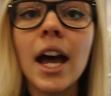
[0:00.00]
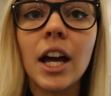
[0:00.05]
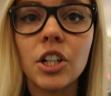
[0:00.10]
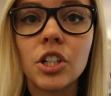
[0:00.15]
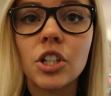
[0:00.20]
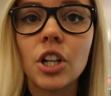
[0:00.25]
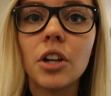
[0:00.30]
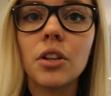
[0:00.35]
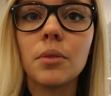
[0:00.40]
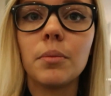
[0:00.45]

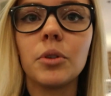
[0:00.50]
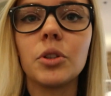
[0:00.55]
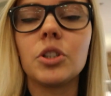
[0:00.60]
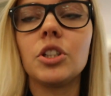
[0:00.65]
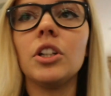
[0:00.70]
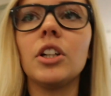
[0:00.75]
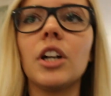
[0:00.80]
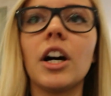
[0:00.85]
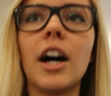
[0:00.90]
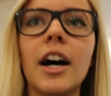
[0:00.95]
and show them all
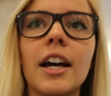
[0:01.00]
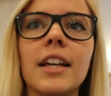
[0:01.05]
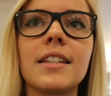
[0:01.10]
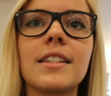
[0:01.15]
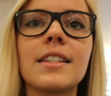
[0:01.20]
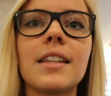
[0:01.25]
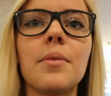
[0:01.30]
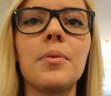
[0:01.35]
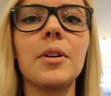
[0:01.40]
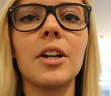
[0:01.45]
to you guys
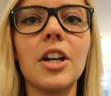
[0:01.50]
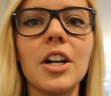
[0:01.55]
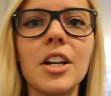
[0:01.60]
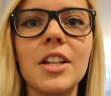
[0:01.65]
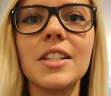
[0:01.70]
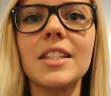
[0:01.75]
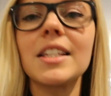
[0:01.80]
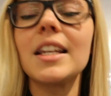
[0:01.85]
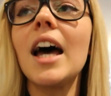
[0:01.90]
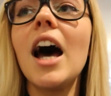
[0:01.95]

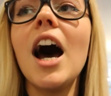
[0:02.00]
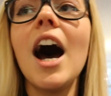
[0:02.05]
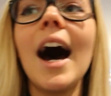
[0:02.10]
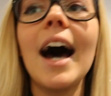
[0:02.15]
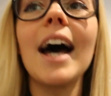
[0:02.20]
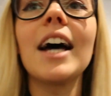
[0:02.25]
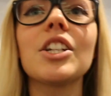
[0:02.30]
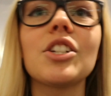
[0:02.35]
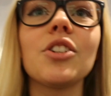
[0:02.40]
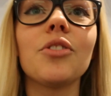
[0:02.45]
because
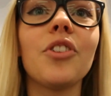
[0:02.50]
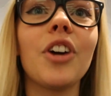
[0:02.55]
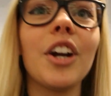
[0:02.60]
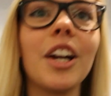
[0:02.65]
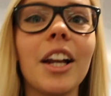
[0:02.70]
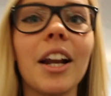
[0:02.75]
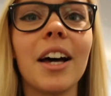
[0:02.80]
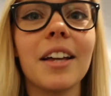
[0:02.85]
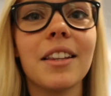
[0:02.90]
I actually really